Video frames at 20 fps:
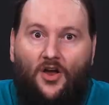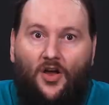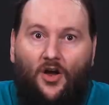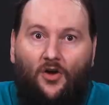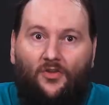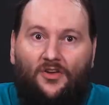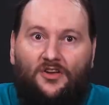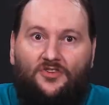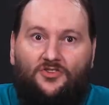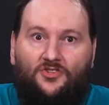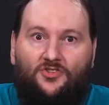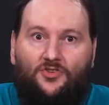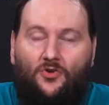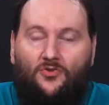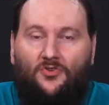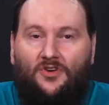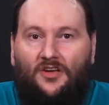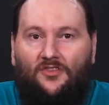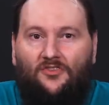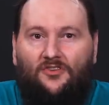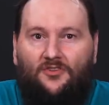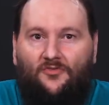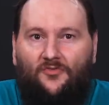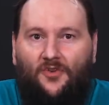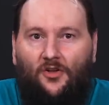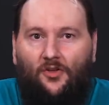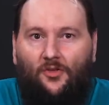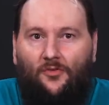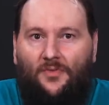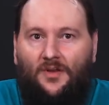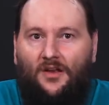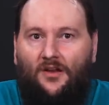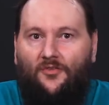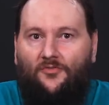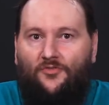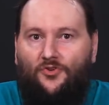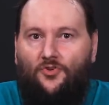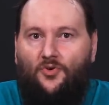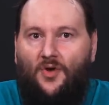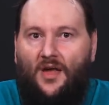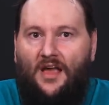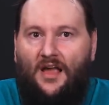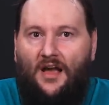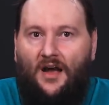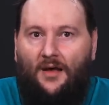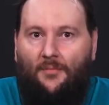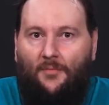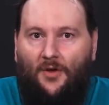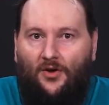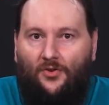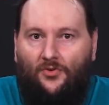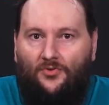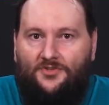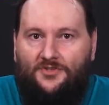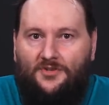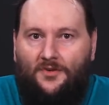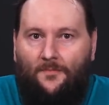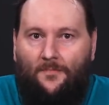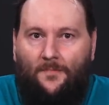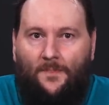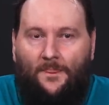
calling to slow down the development of new AI models.